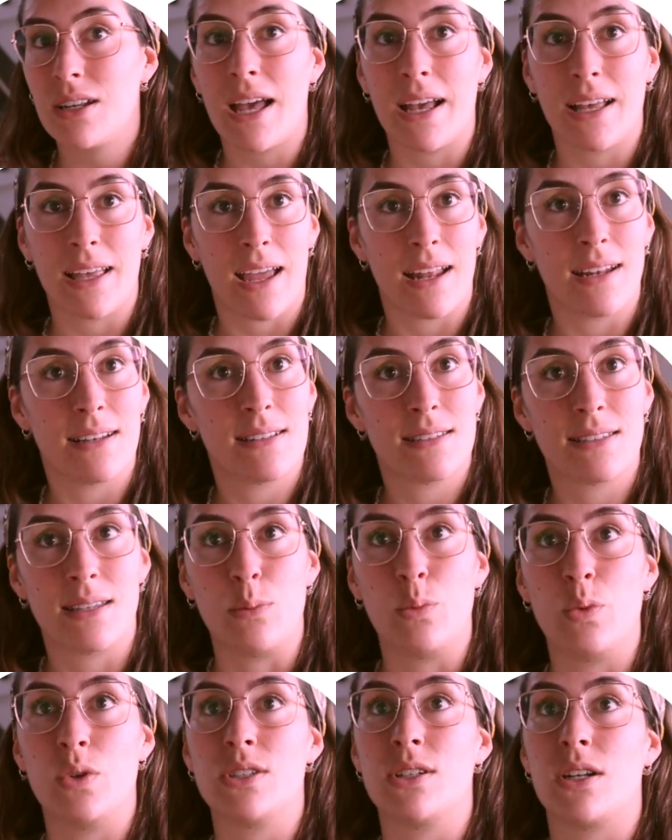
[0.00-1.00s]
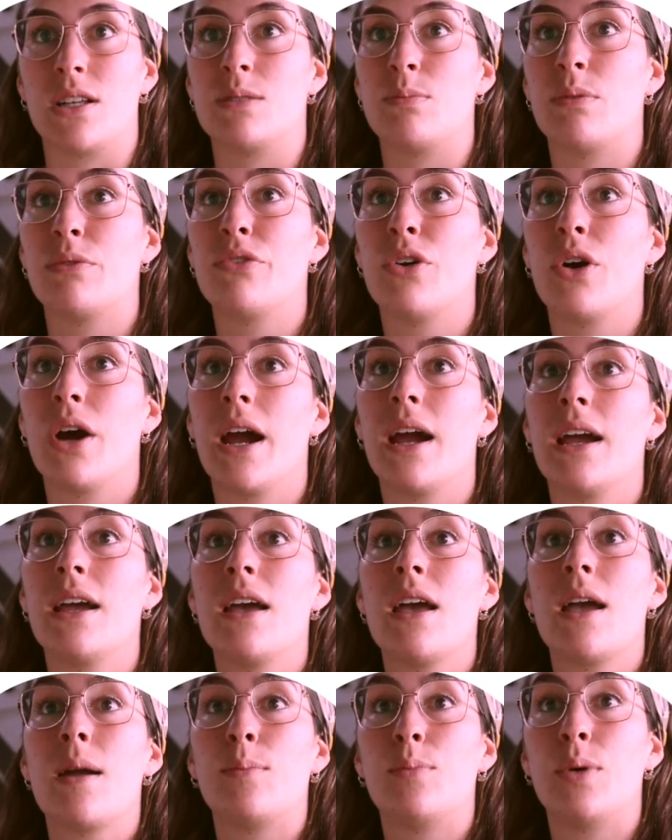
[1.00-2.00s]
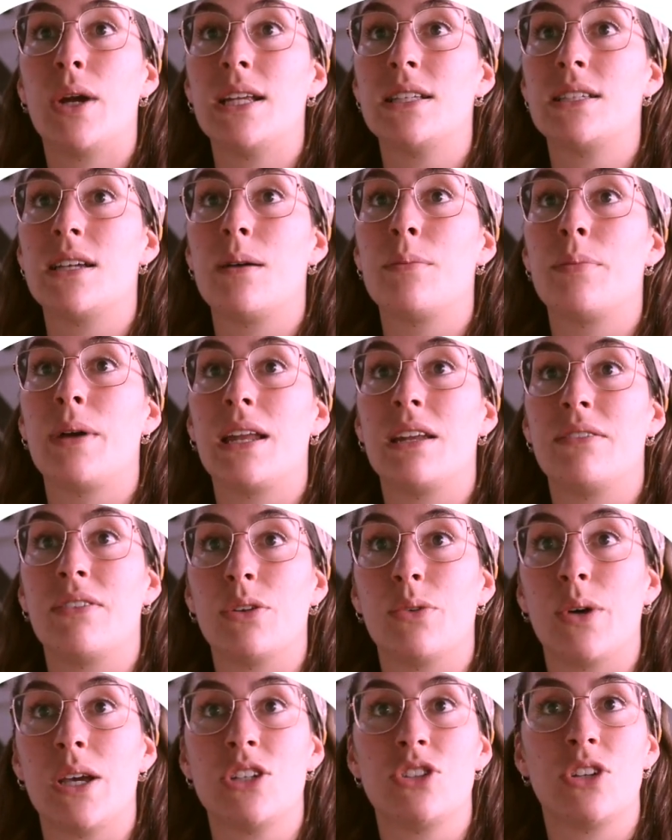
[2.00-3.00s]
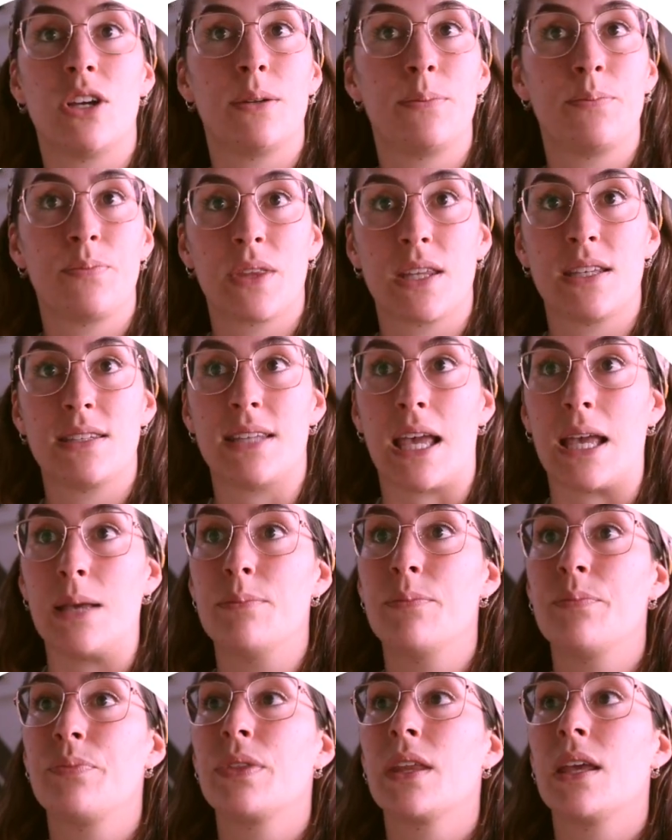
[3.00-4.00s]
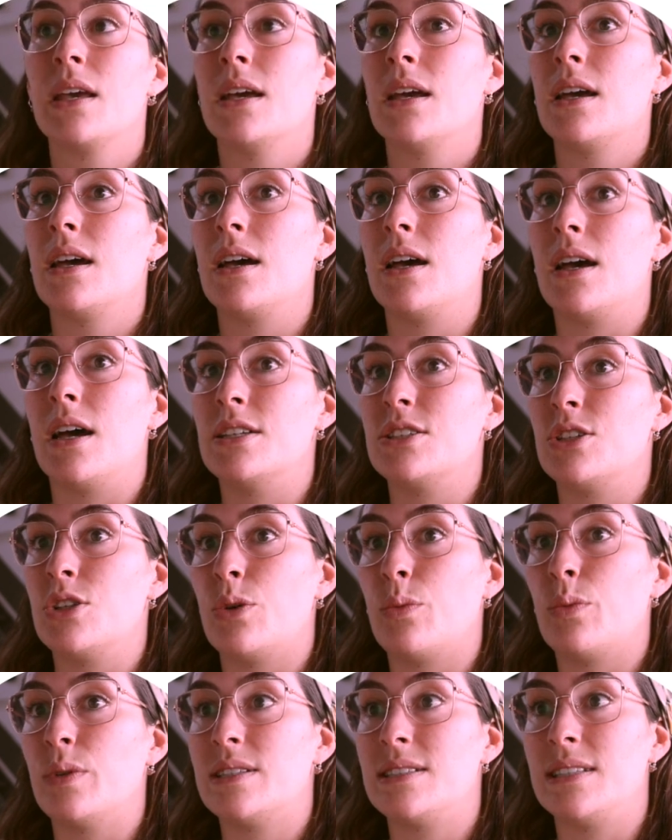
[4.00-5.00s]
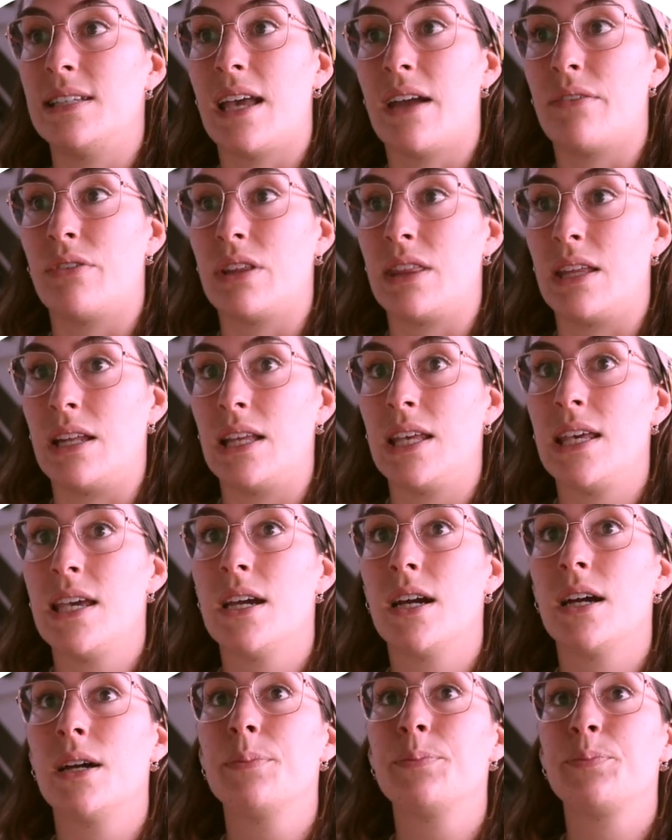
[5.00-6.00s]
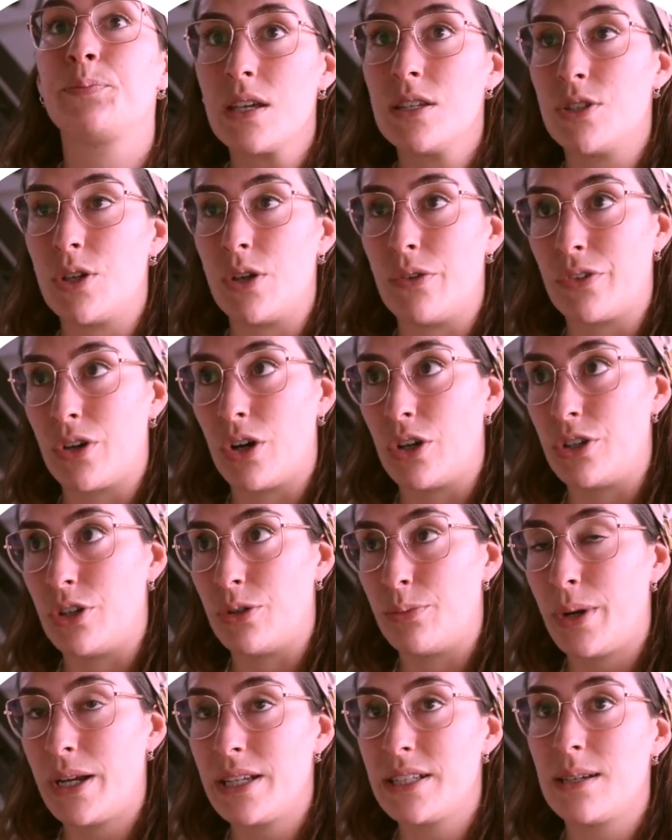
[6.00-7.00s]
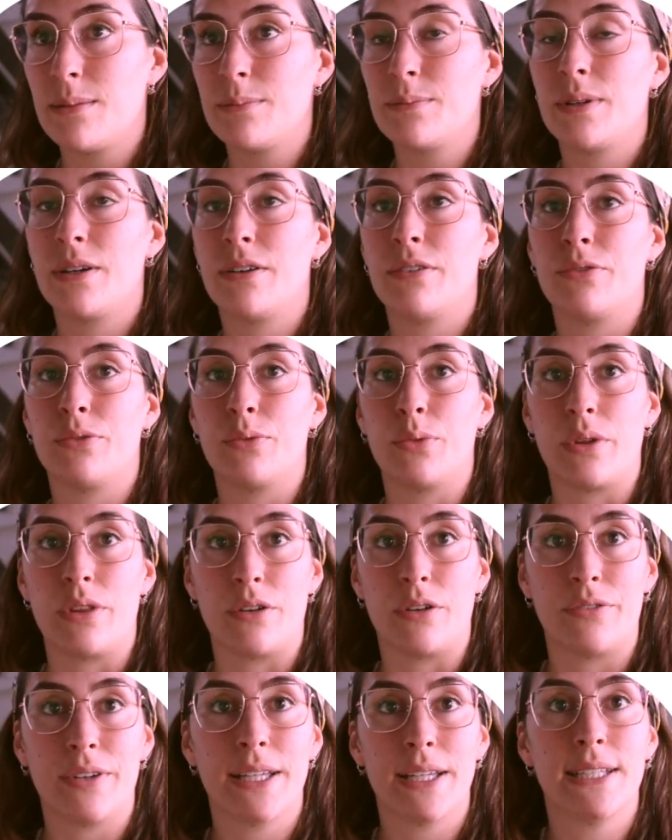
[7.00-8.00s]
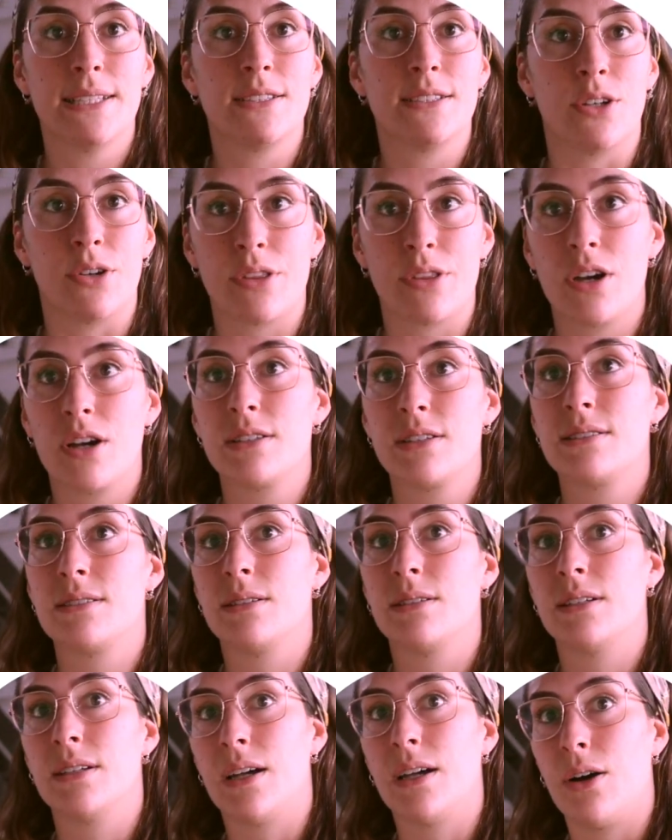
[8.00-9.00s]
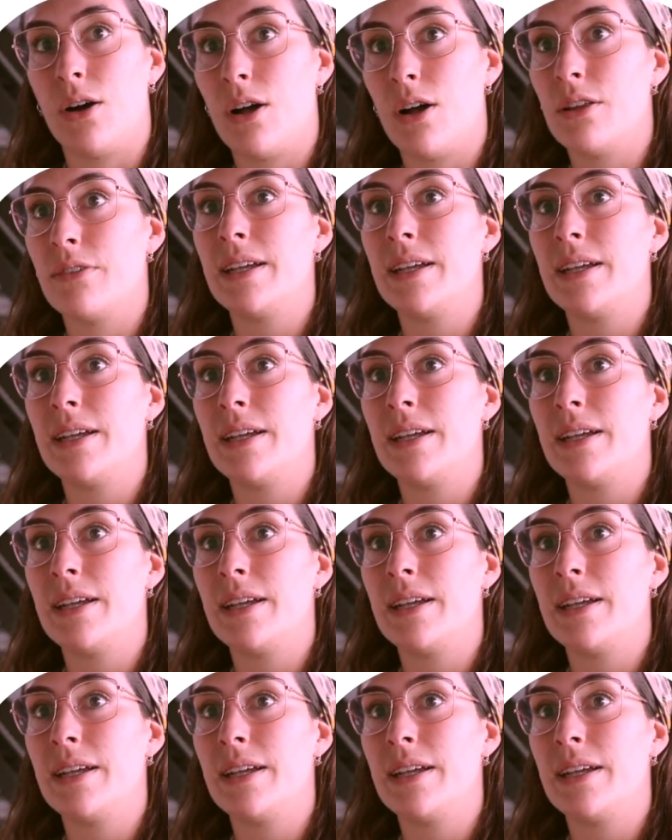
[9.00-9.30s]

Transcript: Again, same reason as before. Brain dump and evaluation, same. So you will see everything here. So you've got your brain dump with your feelings, your thoughts, all of